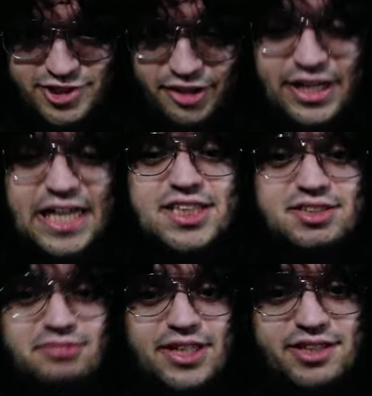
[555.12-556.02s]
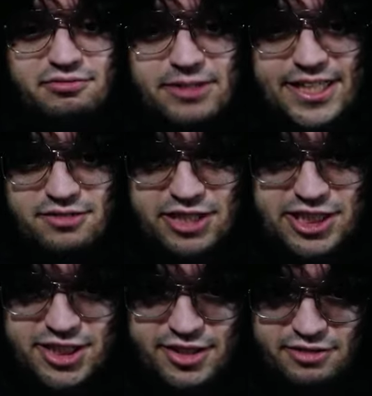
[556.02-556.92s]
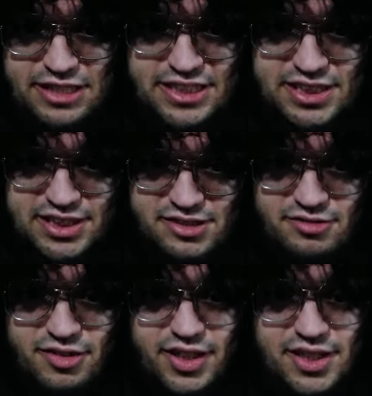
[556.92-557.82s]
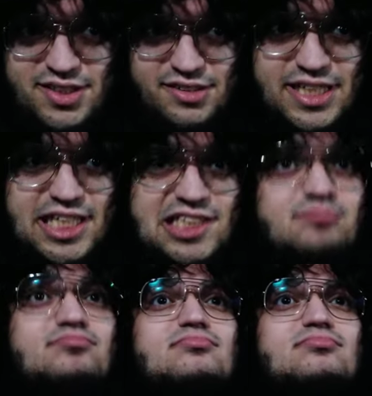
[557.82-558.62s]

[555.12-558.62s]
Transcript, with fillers: So that's what the Wicked Witch of the West's goal is, okay?